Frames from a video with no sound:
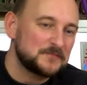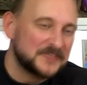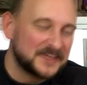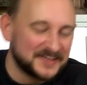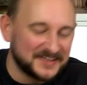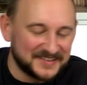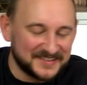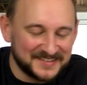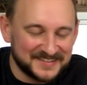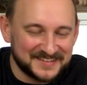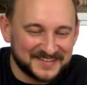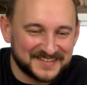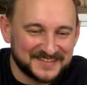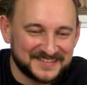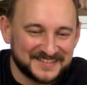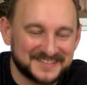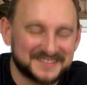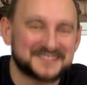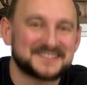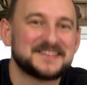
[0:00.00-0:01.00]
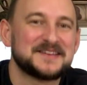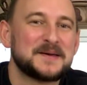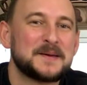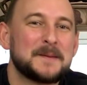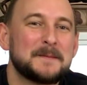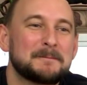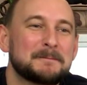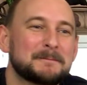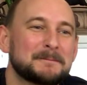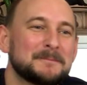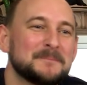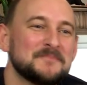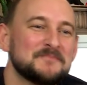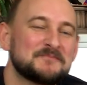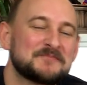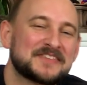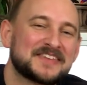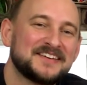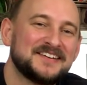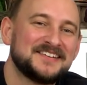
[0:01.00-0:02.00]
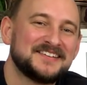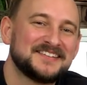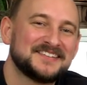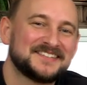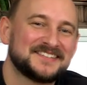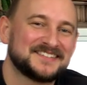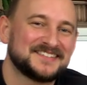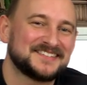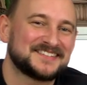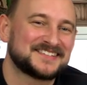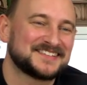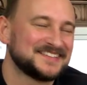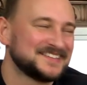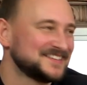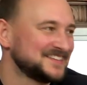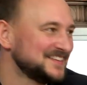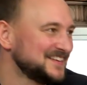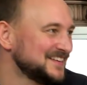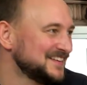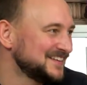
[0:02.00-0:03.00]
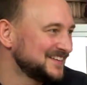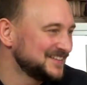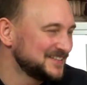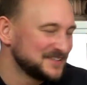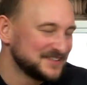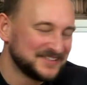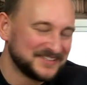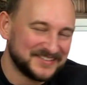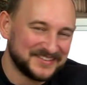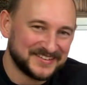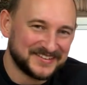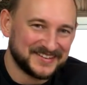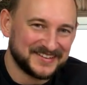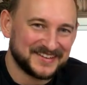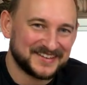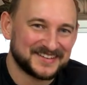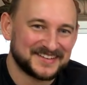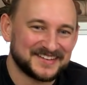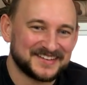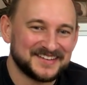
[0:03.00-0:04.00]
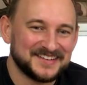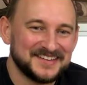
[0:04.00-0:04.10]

(not speaking)